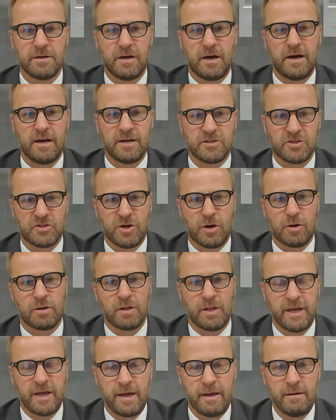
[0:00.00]
Uh,
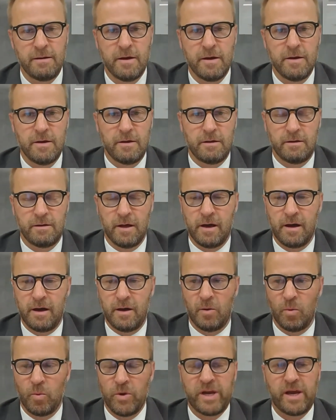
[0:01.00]
certainly,
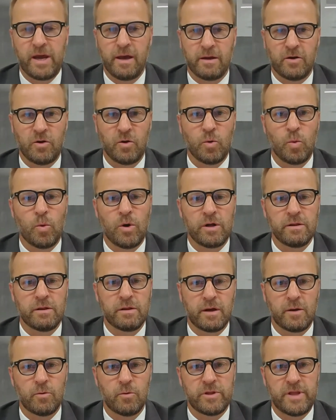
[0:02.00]
uh, we can't do one
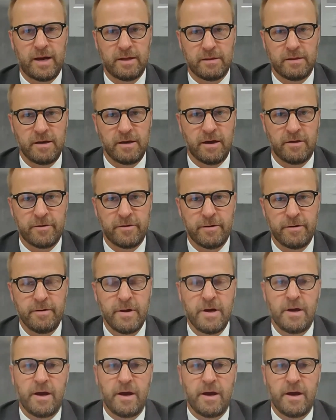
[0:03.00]
thing without the other.